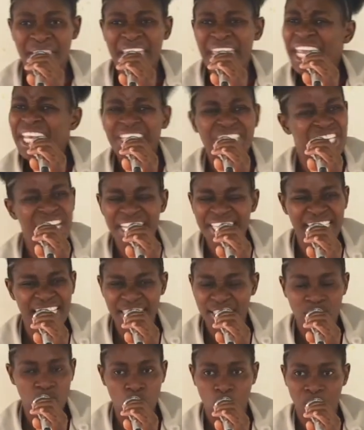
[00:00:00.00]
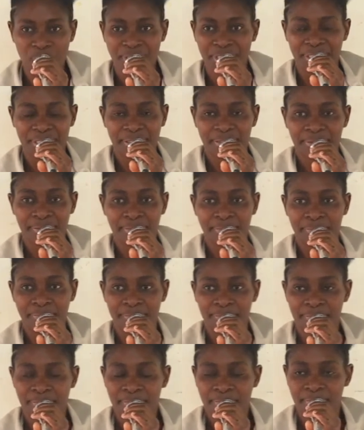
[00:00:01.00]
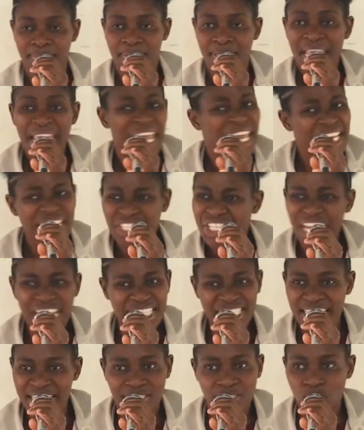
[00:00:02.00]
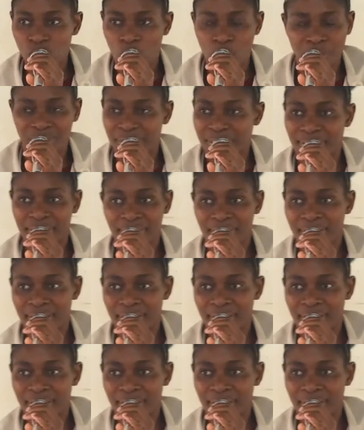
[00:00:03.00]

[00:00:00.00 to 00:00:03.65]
He changes not. He changes not.